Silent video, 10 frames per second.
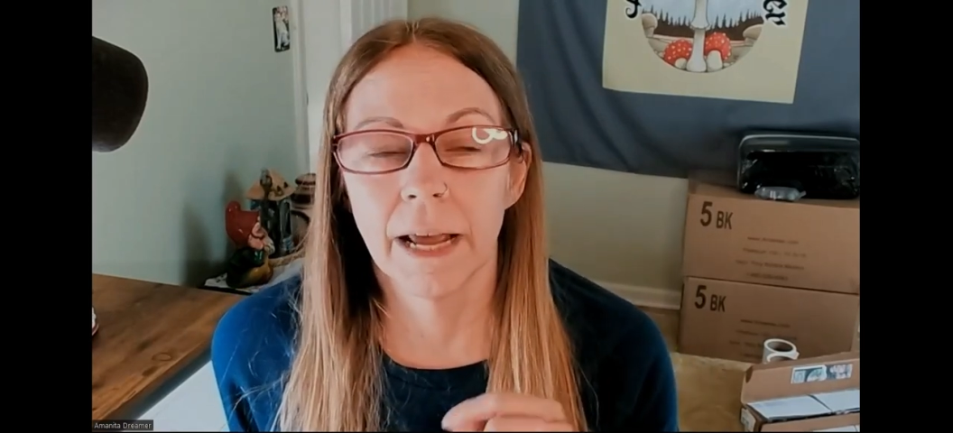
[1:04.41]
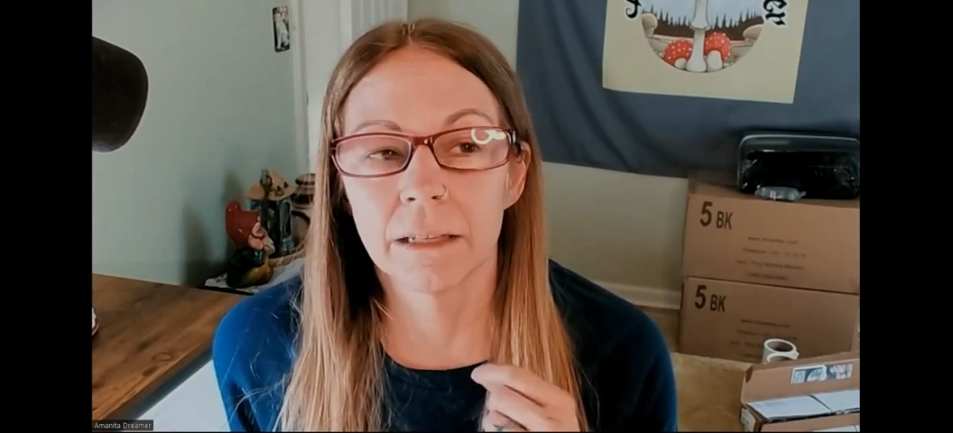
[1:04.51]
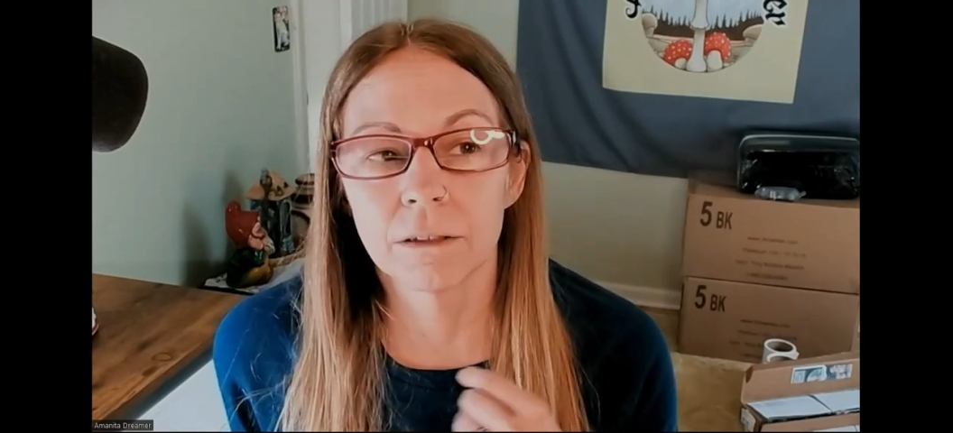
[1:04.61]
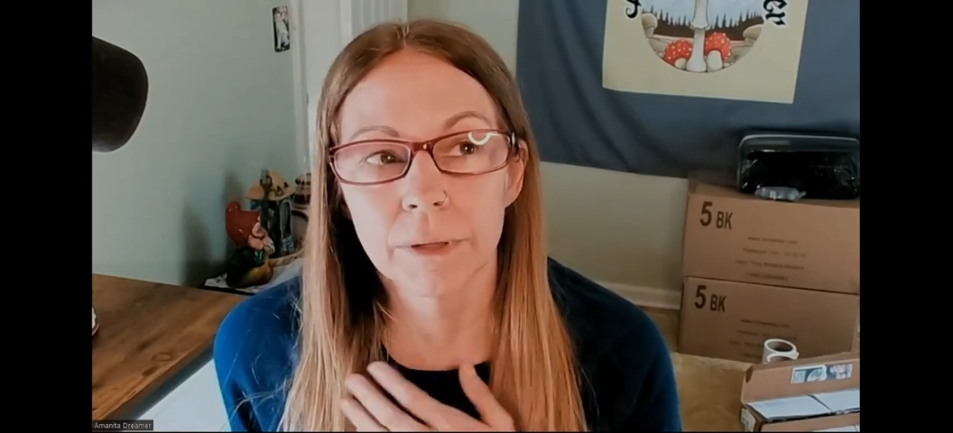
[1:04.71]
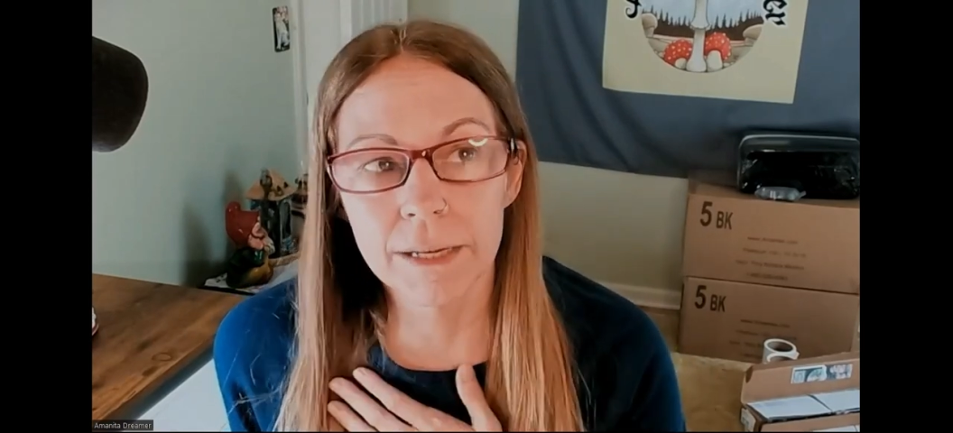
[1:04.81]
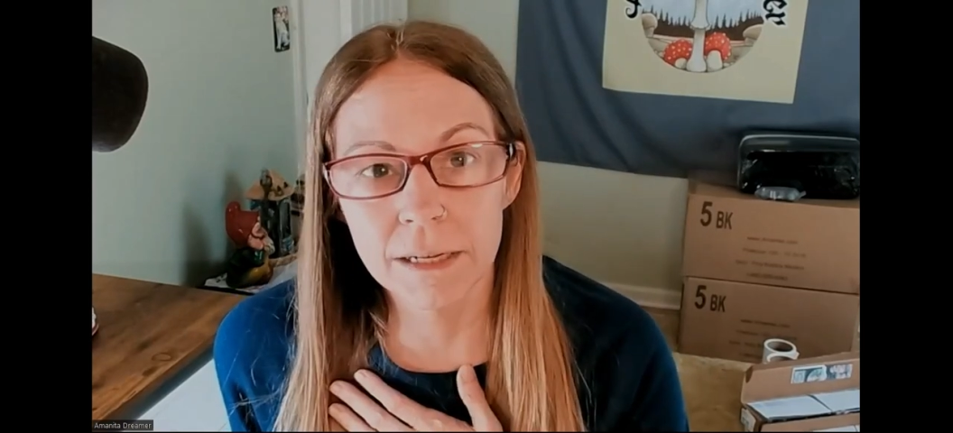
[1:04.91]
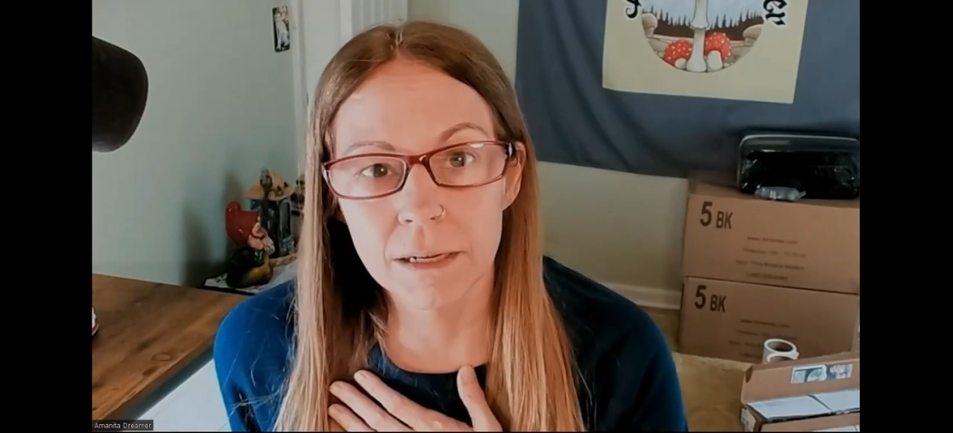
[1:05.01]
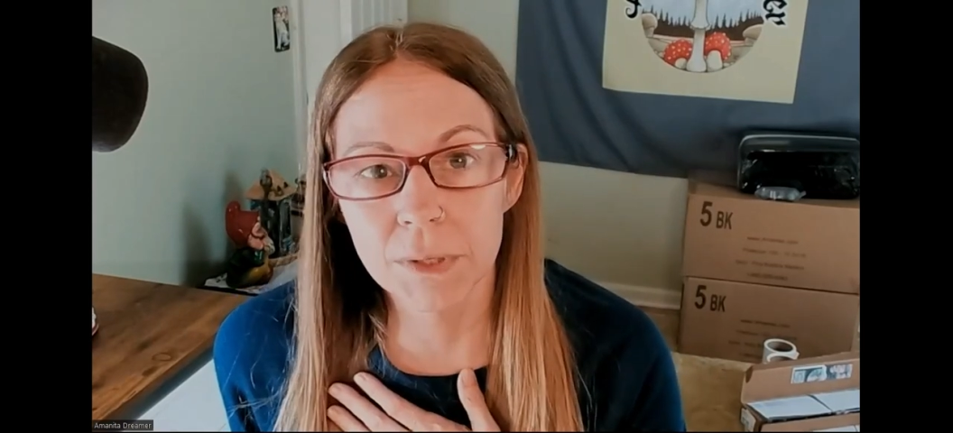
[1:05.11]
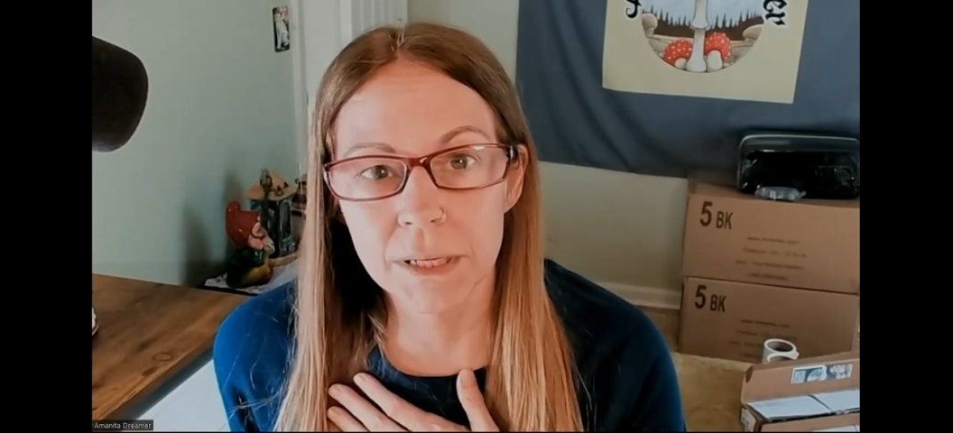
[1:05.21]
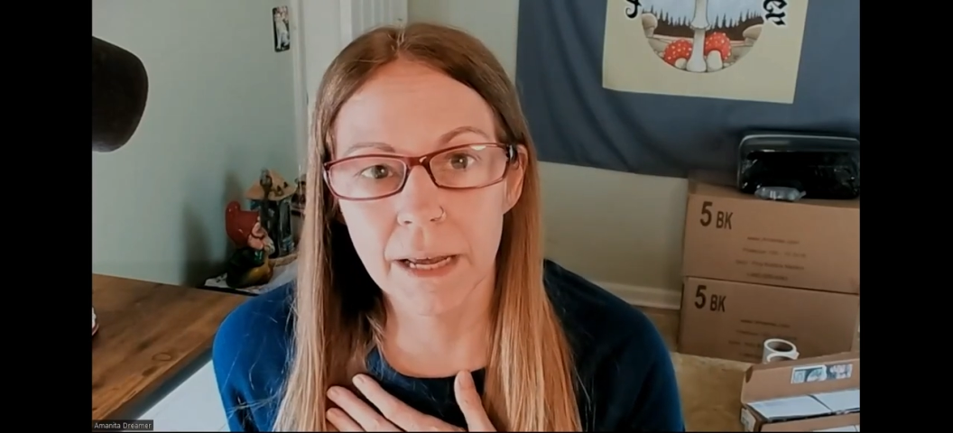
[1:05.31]
And the reason
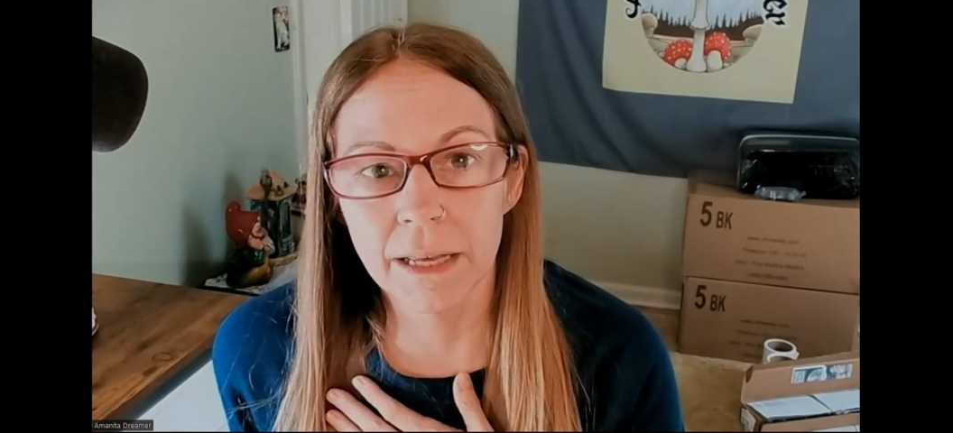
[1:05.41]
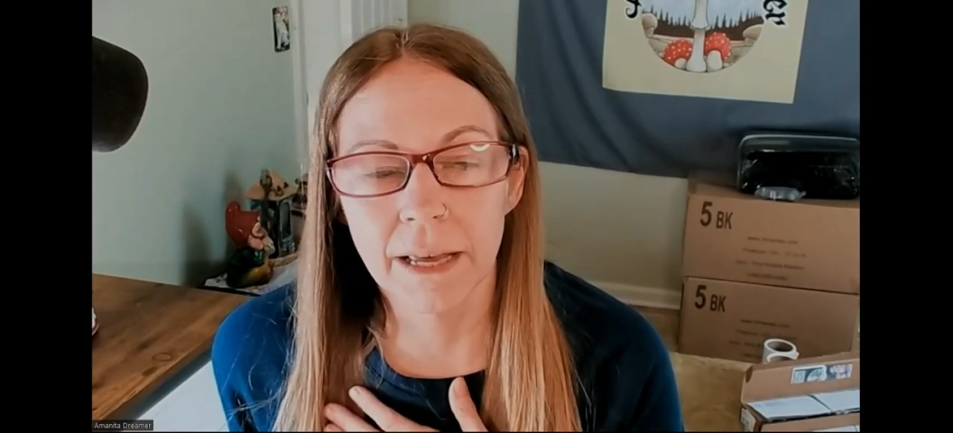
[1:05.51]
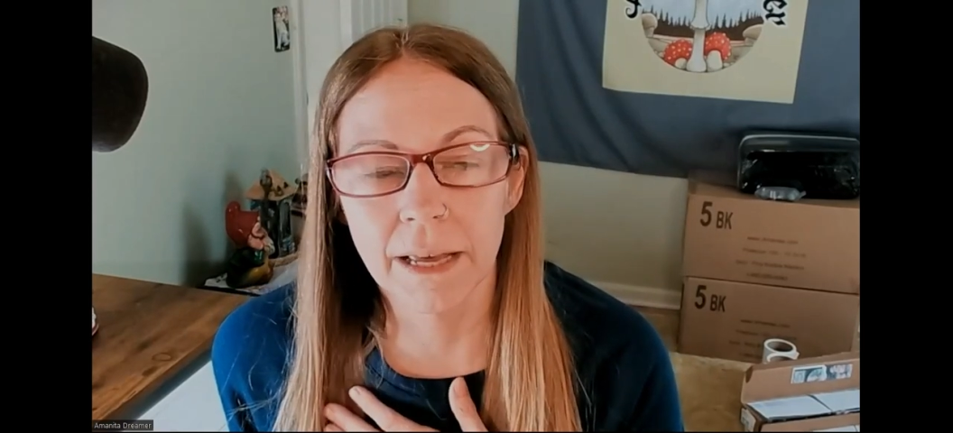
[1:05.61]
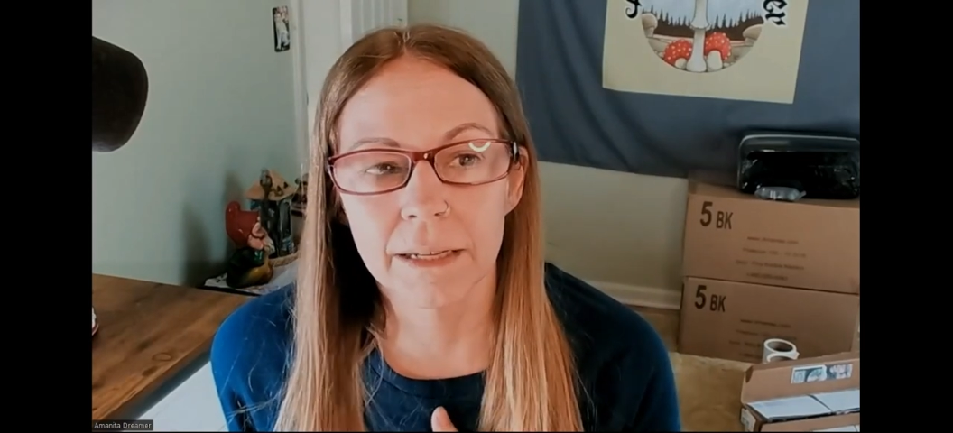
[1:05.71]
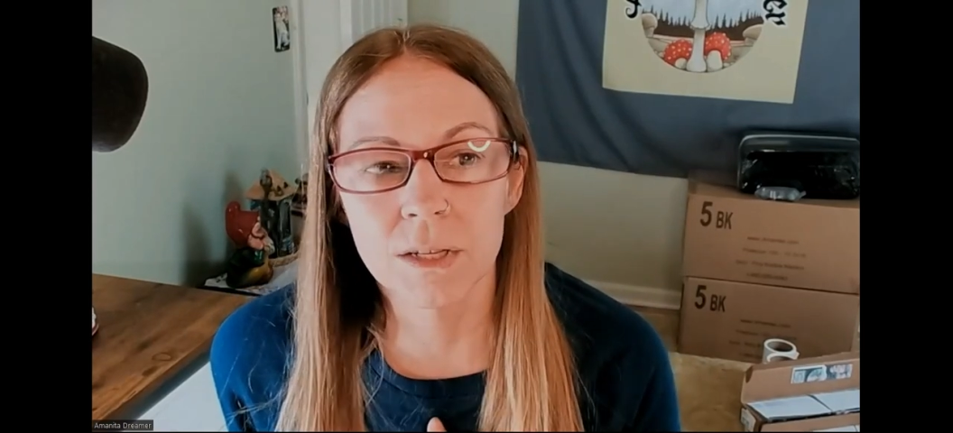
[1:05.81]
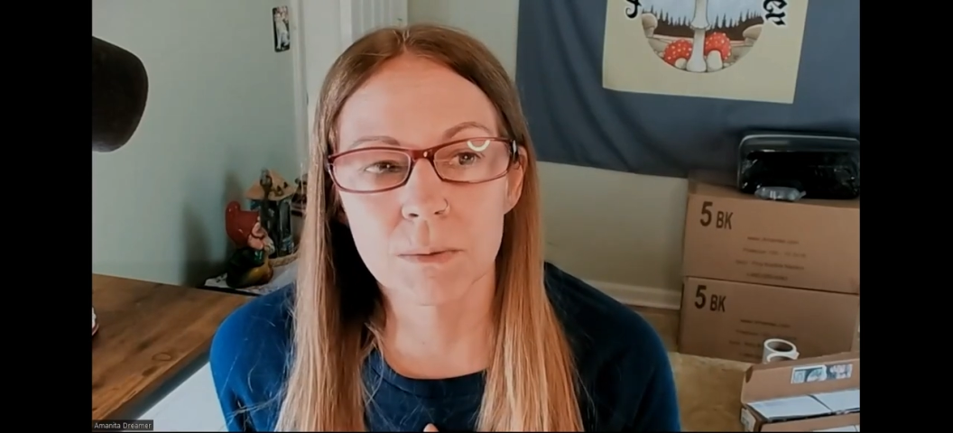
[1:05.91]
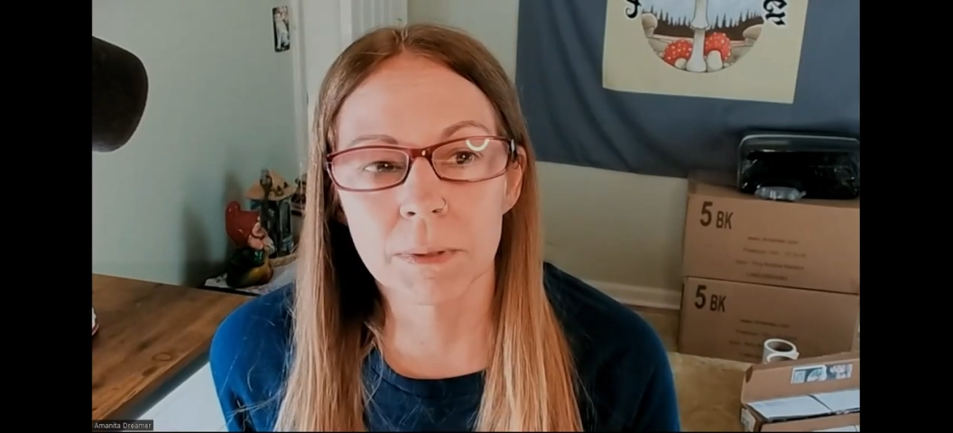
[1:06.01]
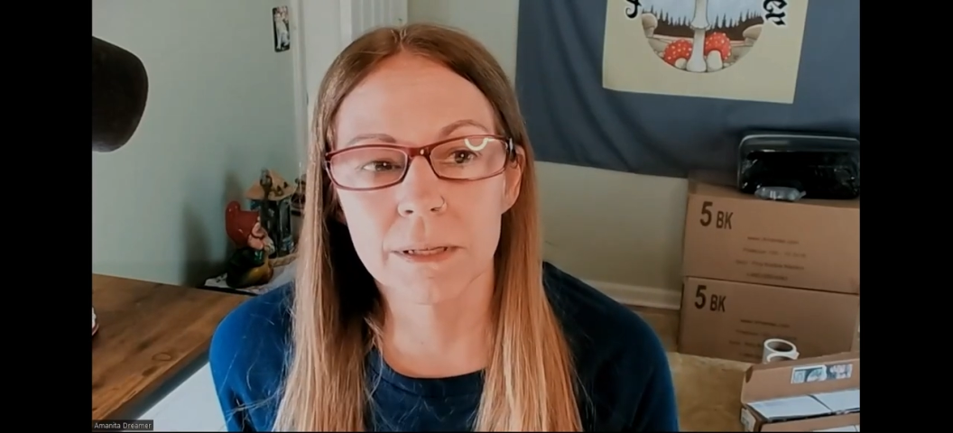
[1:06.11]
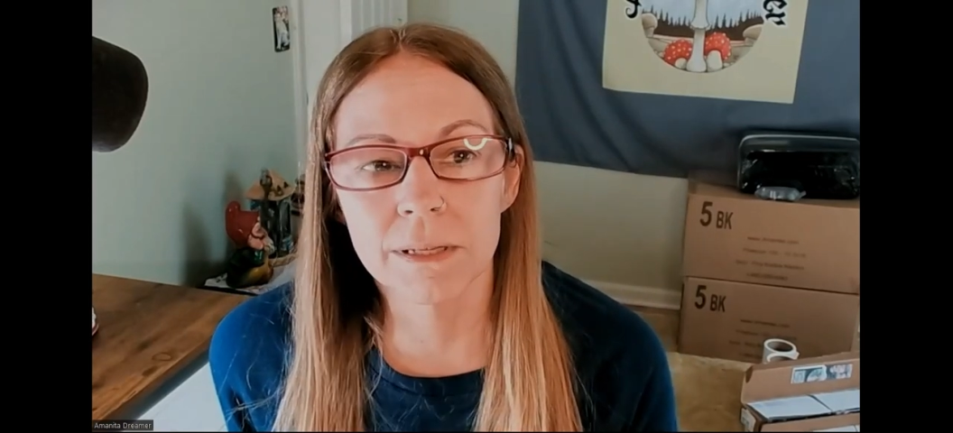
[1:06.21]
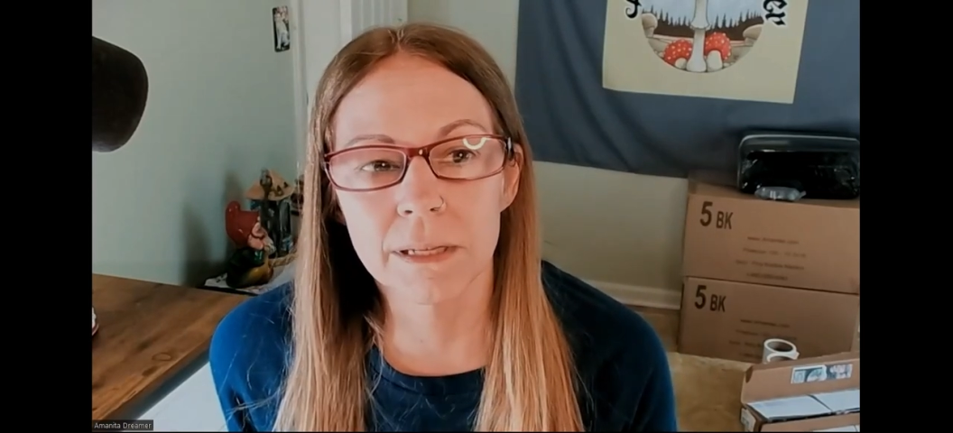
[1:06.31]
I'm saying that is
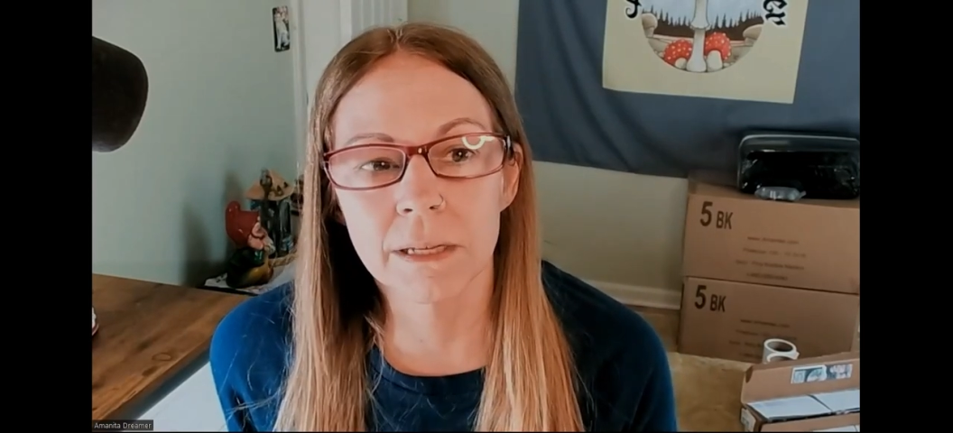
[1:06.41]
because